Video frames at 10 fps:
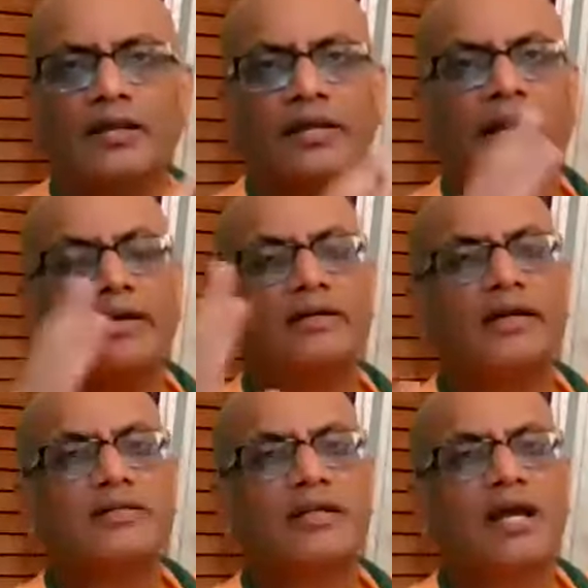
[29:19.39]
the
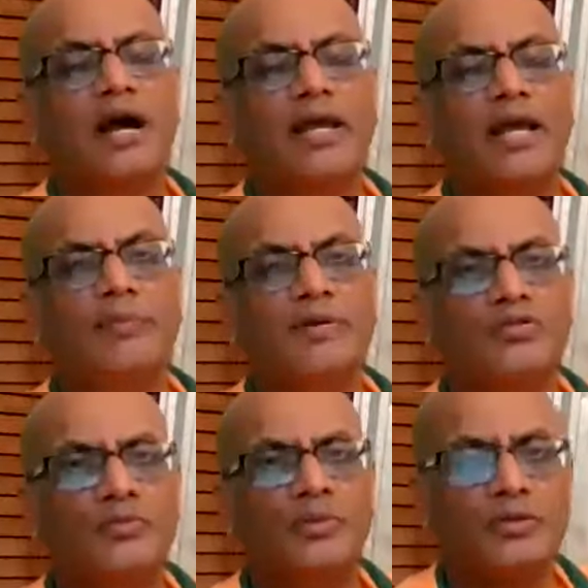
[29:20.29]
entire sky appears
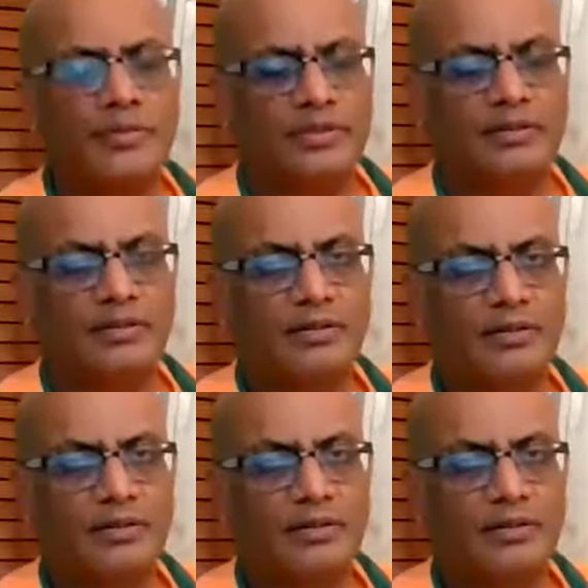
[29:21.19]
to be illumined.